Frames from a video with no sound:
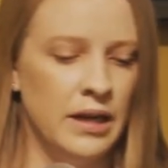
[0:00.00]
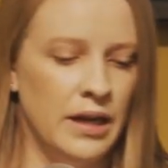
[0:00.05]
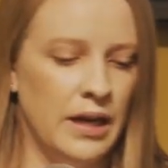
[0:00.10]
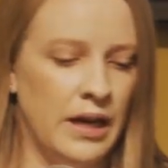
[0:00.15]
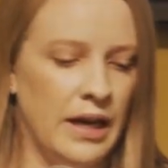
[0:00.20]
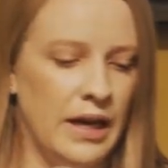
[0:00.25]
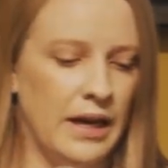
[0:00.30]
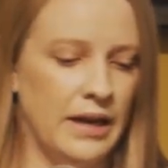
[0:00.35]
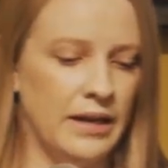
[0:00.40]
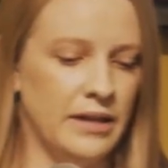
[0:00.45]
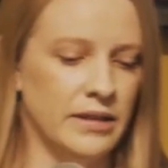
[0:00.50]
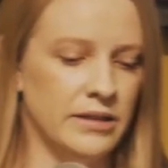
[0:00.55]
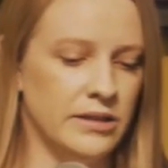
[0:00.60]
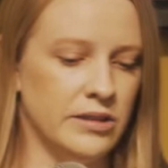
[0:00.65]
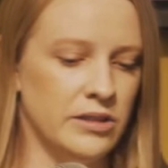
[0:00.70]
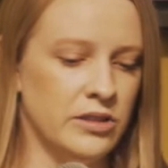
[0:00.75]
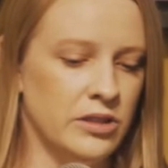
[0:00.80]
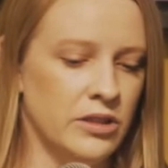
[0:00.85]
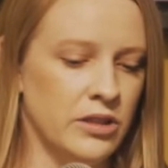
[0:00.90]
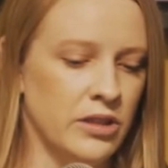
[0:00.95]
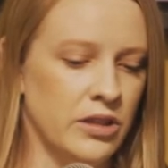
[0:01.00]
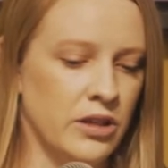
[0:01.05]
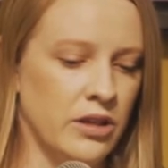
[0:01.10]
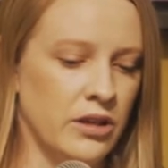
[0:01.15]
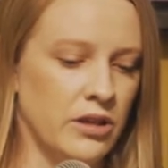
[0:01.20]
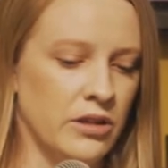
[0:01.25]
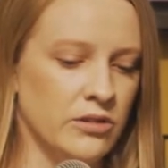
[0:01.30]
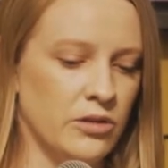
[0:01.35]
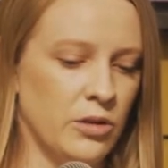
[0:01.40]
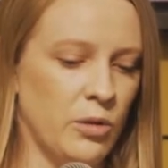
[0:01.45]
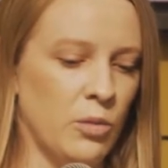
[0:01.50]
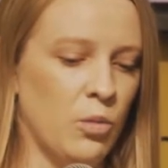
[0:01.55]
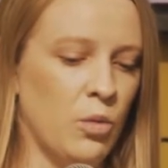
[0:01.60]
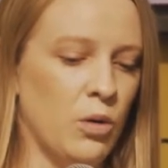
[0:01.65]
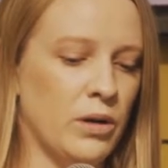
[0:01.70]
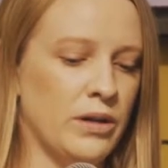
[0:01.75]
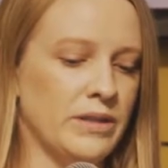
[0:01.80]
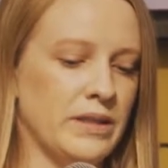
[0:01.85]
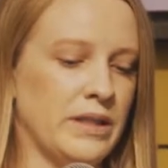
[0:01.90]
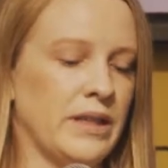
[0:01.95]
And so
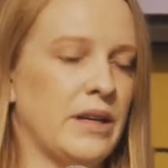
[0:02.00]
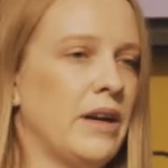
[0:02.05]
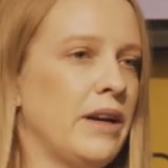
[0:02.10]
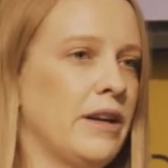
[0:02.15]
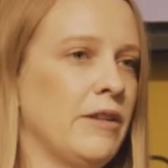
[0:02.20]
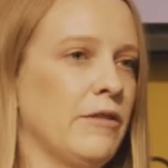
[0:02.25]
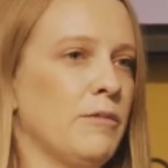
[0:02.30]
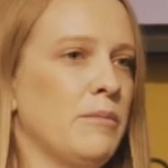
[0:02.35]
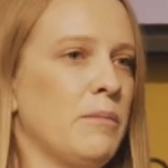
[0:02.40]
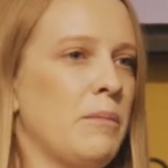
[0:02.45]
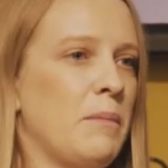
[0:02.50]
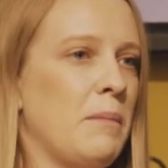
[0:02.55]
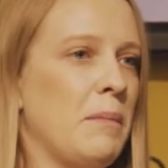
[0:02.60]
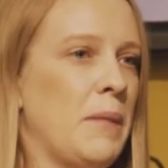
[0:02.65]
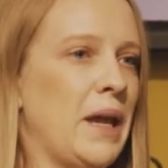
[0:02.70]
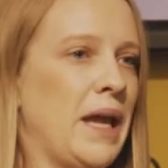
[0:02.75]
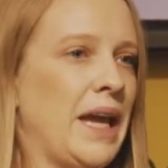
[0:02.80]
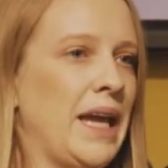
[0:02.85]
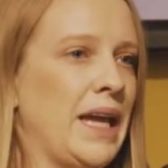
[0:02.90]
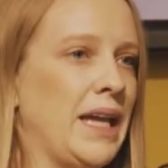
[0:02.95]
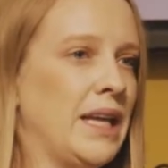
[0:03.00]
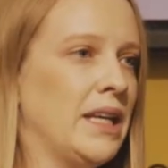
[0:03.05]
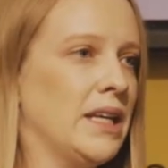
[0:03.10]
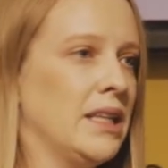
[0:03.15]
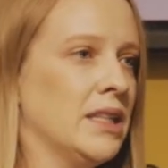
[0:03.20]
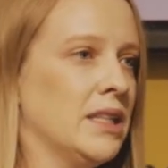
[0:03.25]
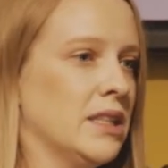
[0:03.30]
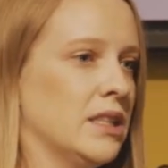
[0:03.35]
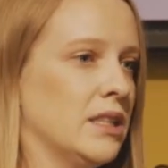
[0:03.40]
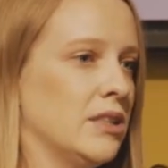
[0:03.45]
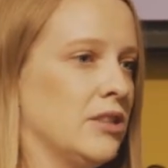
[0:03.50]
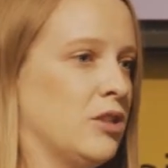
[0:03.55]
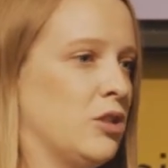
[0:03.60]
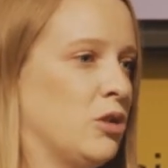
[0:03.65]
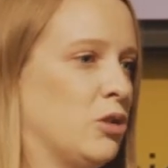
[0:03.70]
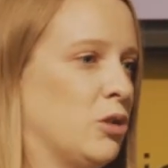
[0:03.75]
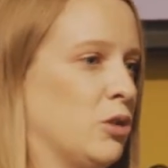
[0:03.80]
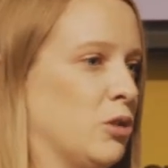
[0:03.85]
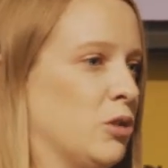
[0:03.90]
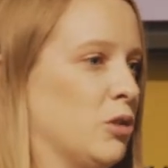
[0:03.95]
what does it kind of mean
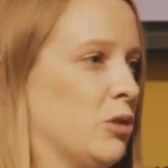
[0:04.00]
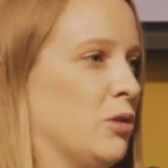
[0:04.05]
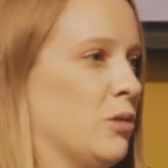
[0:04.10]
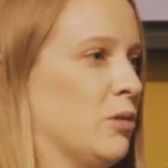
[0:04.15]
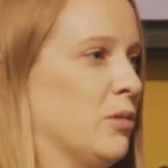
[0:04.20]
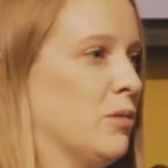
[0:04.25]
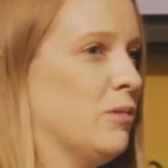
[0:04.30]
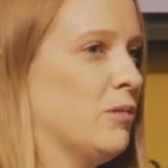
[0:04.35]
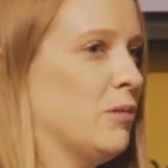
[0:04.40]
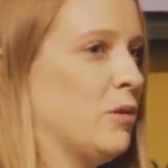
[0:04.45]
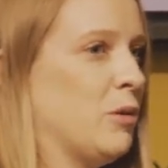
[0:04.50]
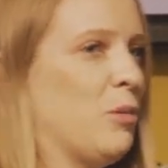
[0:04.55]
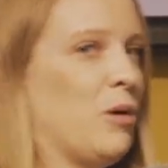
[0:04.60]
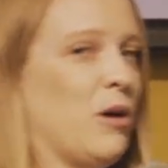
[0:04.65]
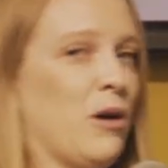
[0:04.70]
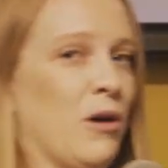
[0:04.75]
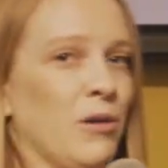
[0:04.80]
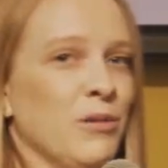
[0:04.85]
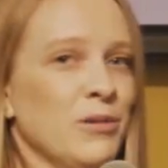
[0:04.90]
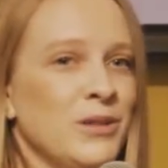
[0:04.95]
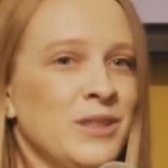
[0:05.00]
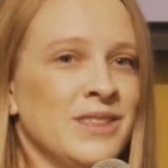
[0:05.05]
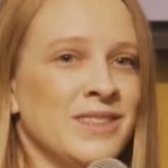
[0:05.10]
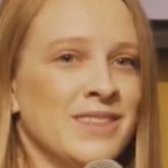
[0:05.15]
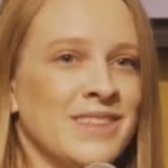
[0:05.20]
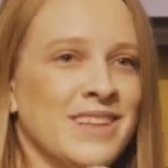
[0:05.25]
to the world,